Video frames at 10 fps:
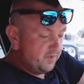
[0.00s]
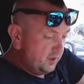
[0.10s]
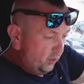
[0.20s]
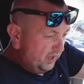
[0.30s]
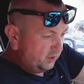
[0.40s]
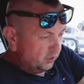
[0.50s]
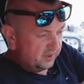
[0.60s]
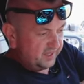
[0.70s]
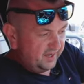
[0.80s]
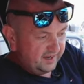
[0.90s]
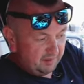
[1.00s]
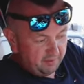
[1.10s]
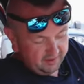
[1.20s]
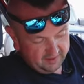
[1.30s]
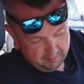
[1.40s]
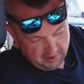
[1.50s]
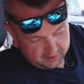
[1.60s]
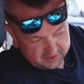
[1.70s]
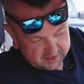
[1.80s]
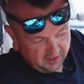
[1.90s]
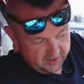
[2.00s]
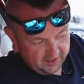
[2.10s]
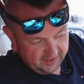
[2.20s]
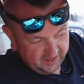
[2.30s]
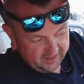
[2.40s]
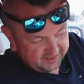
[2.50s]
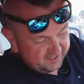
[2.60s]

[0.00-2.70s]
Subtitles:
The one cool thing about this car I like,